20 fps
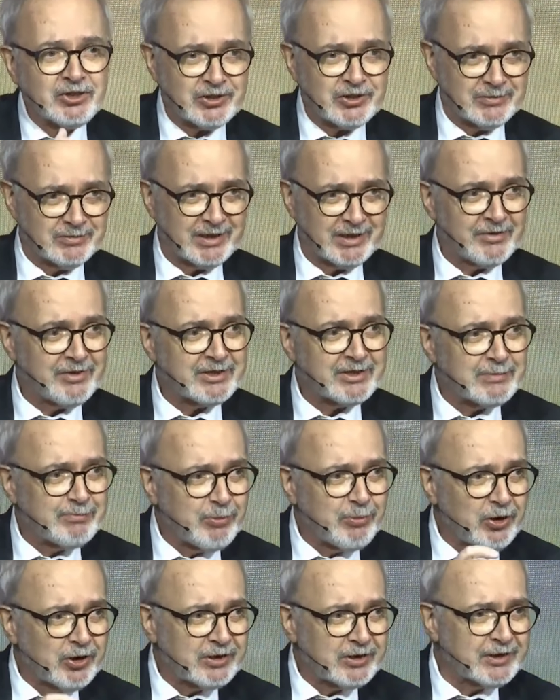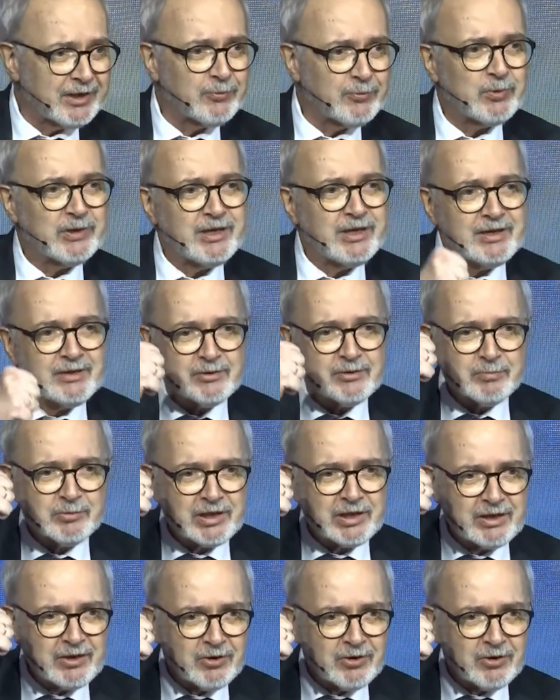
And it's important that we need to bring